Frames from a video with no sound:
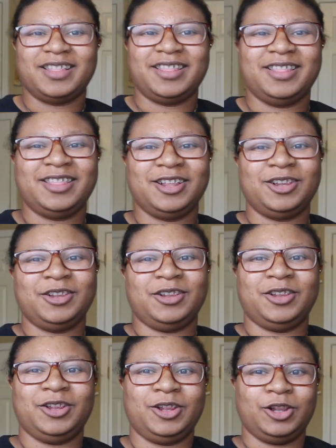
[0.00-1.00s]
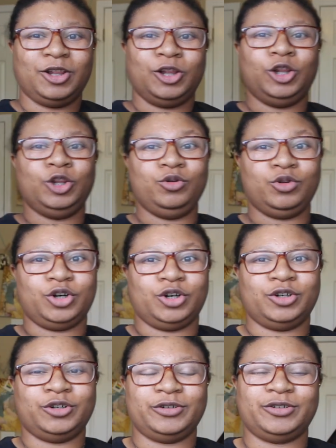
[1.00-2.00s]
the
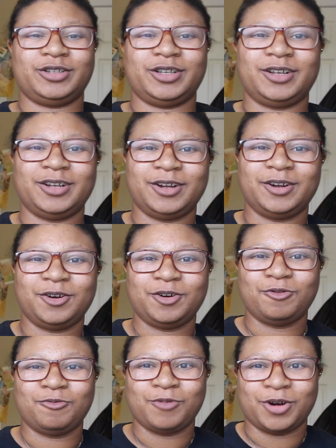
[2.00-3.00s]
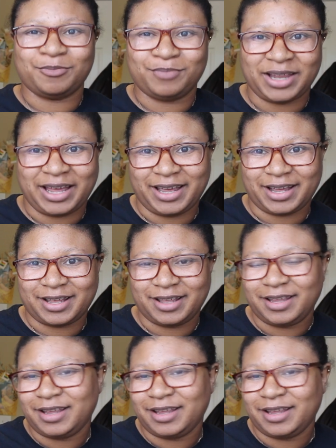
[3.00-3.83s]
looters weren't black.